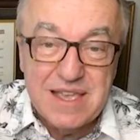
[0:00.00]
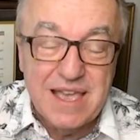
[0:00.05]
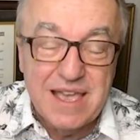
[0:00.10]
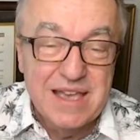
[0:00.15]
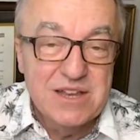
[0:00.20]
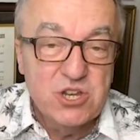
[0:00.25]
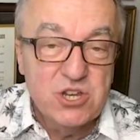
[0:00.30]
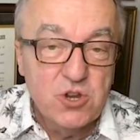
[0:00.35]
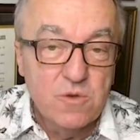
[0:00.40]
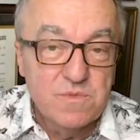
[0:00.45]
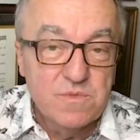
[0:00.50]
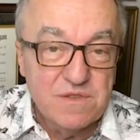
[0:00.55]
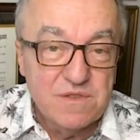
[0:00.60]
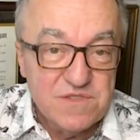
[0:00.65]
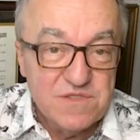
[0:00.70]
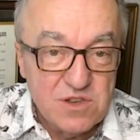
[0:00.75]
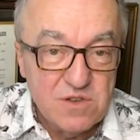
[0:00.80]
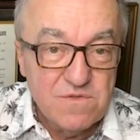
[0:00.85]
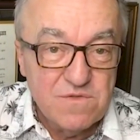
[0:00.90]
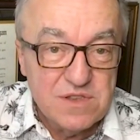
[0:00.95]
and terms of
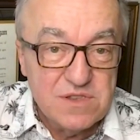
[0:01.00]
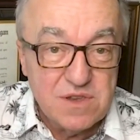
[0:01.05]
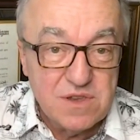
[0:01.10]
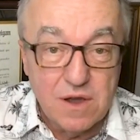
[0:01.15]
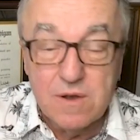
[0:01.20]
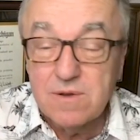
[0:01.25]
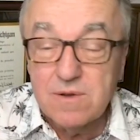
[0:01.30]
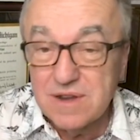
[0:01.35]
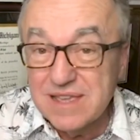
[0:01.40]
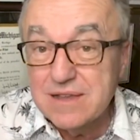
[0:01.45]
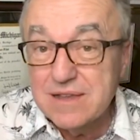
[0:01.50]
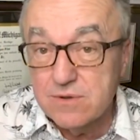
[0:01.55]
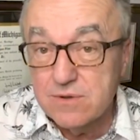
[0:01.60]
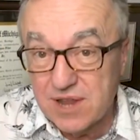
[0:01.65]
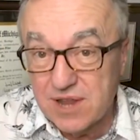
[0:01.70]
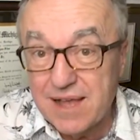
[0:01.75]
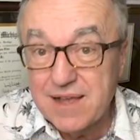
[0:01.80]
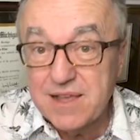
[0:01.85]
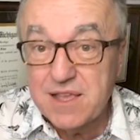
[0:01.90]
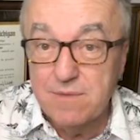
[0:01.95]
service are legal
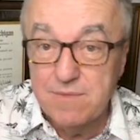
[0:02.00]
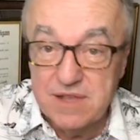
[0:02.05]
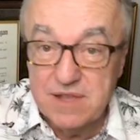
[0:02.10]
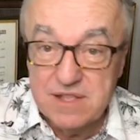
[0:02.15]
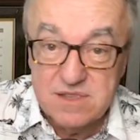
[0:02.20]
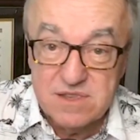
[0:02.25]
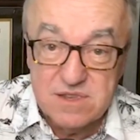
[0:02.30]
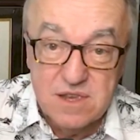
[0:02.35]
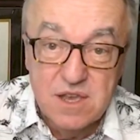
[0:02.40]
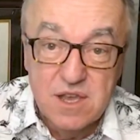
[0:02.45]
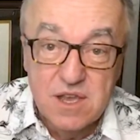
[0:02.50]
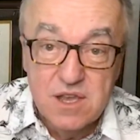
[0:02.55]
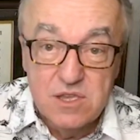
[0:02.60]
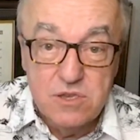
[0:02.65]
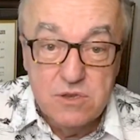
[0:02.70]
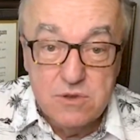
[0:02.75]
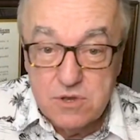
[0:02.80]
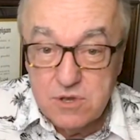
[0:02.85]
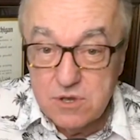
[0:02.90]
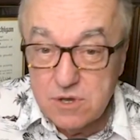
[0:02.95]
documents.
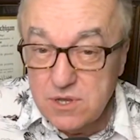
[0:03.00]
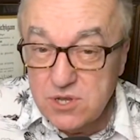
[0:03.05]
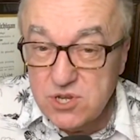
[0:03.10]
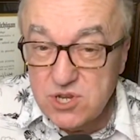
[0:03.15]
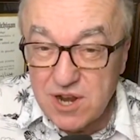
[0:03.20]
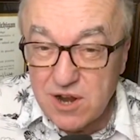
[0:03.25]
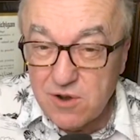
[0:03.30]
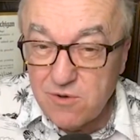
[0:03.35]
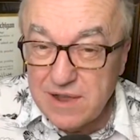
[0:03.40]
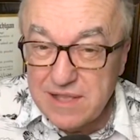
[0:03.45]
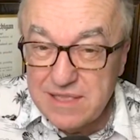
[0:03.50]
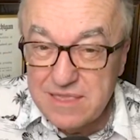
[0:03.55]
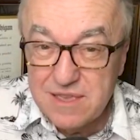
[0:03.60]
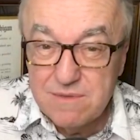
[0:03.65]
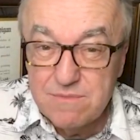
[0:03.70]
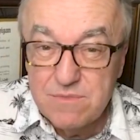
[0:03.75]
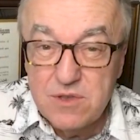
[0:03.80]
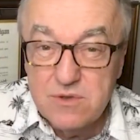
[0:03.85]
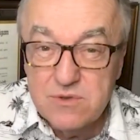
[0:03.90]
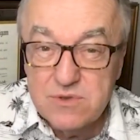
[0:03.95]
You could generate
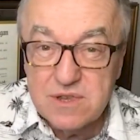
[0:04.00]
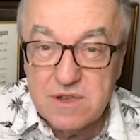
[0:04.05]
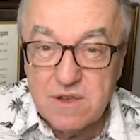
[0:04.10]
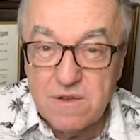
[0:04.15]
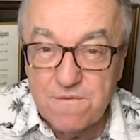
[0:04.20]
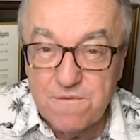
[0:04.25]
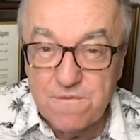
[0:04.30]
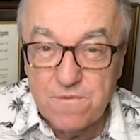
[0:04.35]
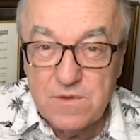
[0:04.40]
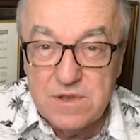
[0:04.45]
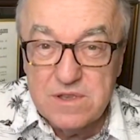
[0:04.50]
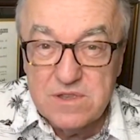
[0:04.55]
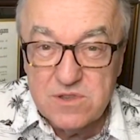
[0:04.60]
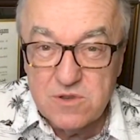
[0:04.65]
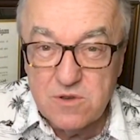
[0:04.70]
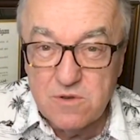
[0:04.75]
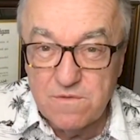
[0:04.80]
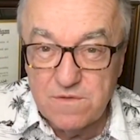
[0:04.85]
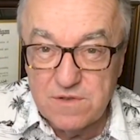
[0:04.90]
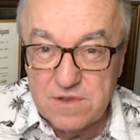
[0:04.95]
them using a free
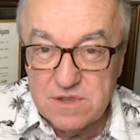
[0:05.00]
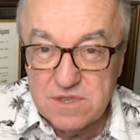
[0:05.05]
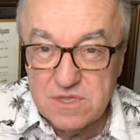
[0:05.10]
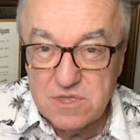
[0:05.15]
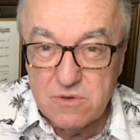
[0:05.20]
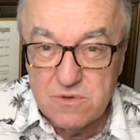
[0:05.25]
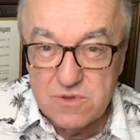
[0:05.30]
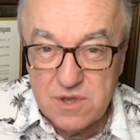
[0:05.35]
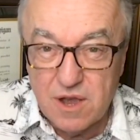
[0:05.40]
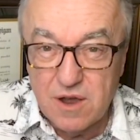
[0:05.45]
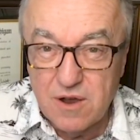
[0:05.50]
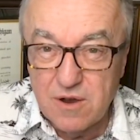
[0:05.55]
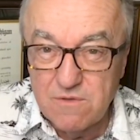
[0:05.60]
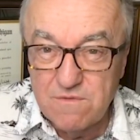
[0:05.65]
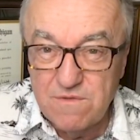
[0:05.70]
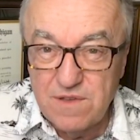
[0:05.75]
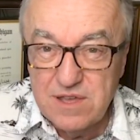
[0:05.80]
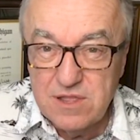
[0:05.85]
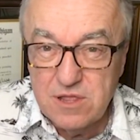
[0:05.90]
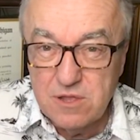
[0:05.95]
service. Those are
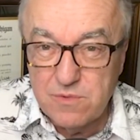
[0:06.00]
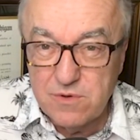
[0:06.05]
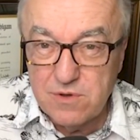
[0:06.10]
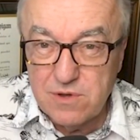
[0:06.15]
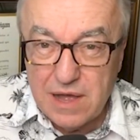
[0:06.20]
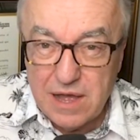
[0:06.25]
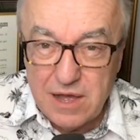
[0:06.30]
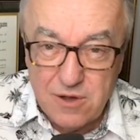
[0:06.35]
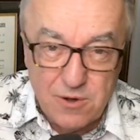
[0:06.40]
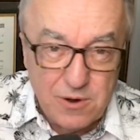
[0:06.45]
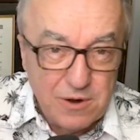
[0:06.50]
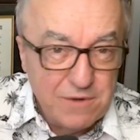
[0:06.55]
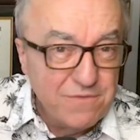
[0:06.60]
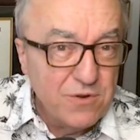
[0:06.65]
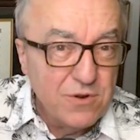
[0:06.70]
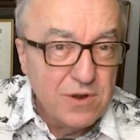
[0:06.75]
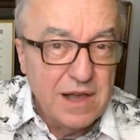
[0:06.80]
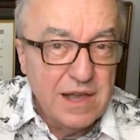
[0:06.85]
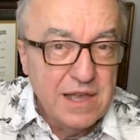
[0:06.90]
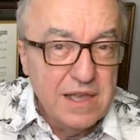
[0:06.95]
available.
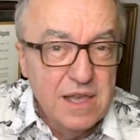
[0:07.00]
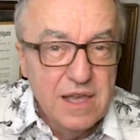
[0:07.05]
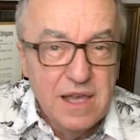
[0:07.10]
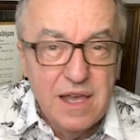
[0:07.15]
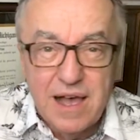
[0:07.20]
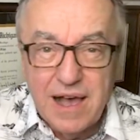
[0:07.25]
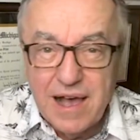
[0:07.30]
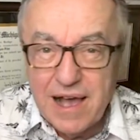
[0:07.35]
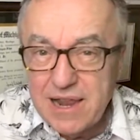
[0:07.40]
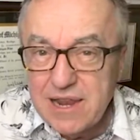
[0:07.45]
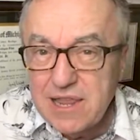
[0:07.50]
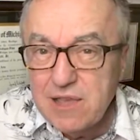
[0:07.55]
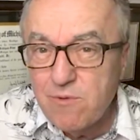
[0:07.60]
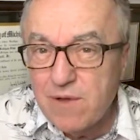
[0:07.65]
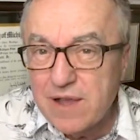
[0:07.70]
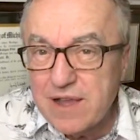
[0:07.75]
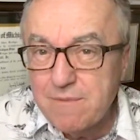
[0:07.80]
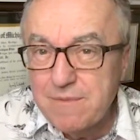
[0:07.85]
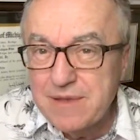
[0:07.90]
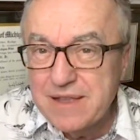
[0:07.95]
However, I highly
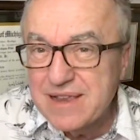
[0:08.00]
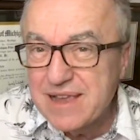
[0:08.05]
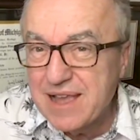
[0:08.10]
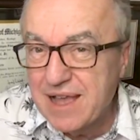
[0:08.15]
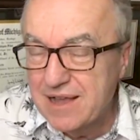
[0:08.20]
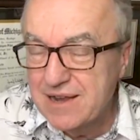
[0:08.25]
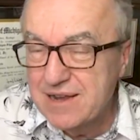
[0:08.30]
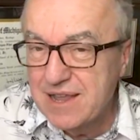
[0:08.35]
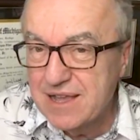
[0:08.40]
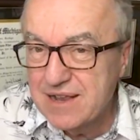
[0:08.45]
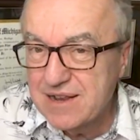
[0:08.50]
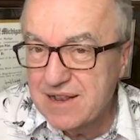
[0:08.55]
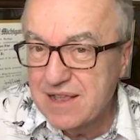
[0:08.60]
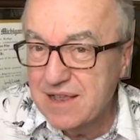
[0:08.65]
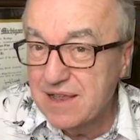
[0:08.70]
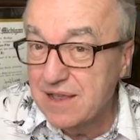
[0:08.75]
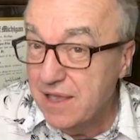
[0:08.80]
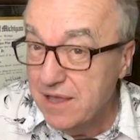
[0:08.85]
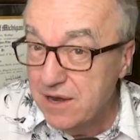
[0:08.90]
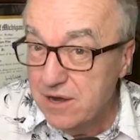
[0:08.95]
recommend
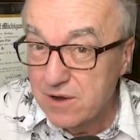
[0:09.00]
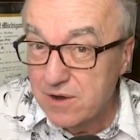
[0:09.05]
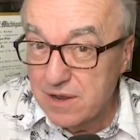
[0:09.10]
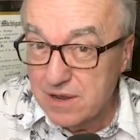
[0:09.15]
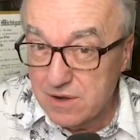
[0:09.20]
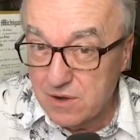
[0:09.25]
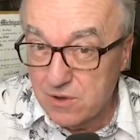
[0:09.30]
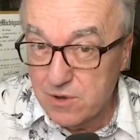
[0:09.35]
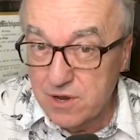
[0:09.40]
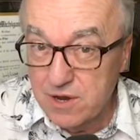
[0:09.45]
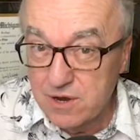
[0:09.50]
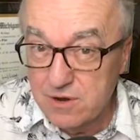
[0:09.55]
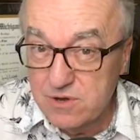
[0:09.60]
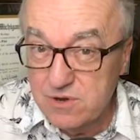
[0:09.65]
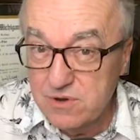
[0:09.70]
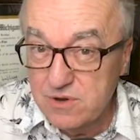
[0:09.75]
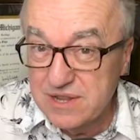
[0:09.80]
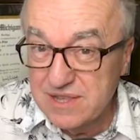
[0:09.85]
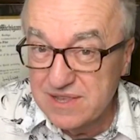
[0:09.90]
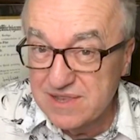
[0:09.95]
contacting an internet lawyer
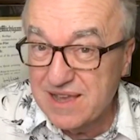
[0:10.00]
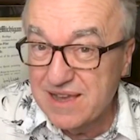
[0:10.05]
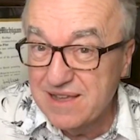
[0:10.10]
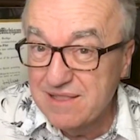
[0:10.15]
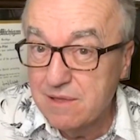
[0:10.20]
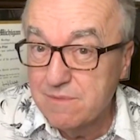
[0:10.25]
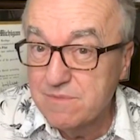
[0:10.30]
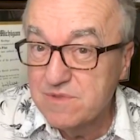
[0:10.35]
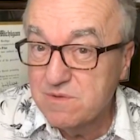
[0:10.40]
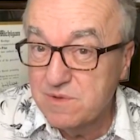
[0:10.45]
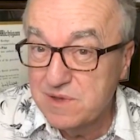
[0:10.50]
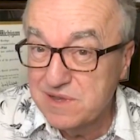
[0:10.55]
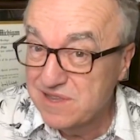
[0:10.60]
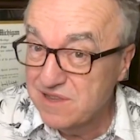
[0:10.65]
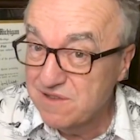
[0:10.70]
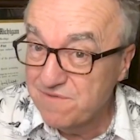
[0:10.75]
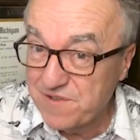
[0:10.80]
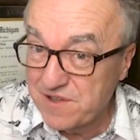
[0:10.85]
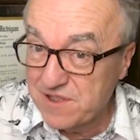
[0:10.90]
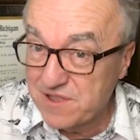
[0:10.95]
to design them
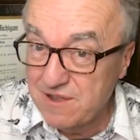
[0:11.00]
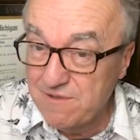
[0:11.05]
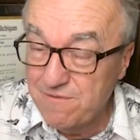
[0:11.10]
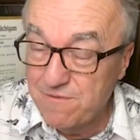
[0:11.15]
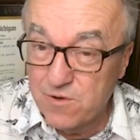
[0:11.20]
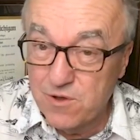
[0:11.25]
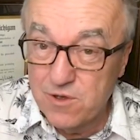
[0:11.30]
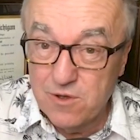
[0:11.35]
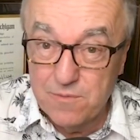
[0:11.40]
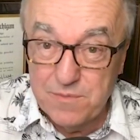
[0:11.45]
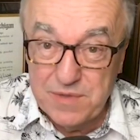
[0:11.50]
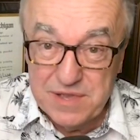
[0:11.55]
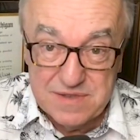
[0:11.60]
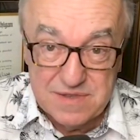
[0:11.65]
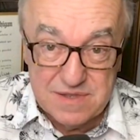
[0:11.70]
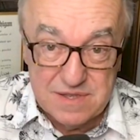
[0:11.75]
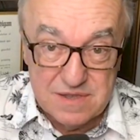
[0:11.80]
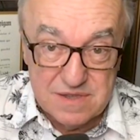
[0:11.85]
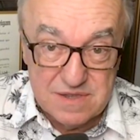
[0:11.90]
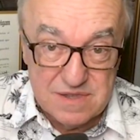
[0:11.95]
specifically for your
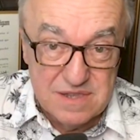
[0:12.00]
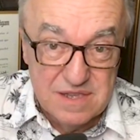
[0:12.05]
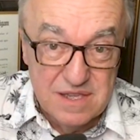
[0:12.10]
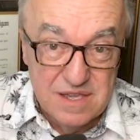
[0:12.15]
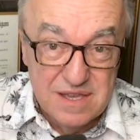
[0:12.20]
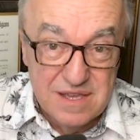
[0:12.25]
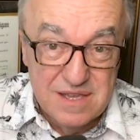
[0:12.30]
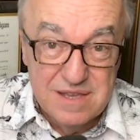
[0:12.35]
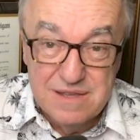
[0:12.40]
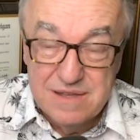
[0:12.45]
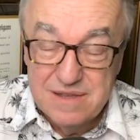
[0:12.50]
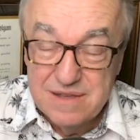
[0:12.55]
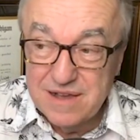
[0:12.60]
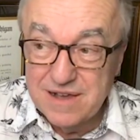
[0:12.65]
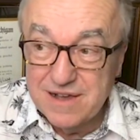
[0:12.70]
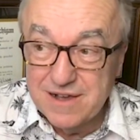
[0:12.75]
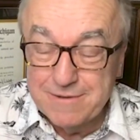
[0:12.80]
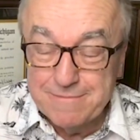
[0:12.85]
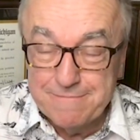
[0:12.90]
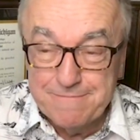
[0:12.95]
business.
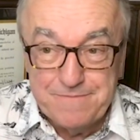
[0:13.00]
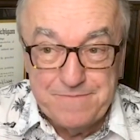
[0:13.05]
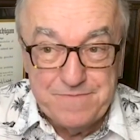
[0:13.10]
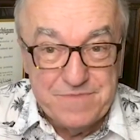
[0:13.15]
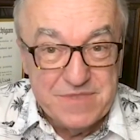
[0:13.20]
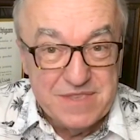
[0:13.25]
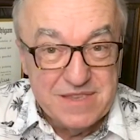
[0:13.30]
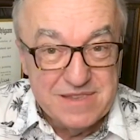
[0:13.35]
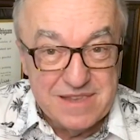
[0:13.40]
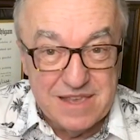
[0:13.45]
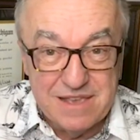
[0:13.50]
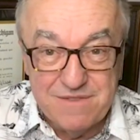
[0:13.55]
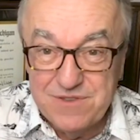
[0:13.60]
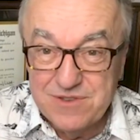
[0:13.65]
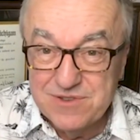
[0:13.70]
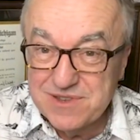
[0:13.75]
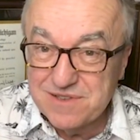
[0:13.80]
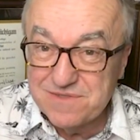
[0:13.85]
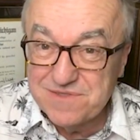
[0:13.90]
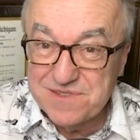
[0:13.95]
To save
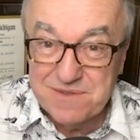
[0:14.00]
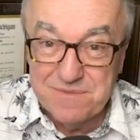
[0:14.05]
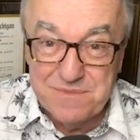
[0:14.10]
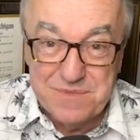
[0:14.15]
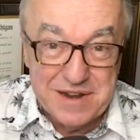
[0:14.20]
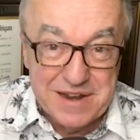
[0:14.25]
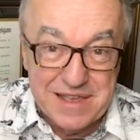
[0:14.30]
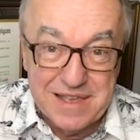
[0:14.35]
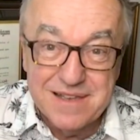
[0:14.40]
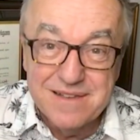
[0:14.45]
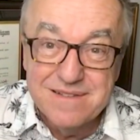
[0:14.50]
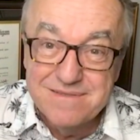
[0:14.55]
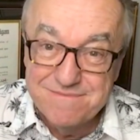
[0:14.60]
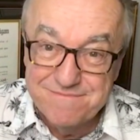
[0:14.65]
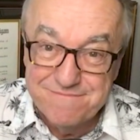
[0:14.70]
yourself some money.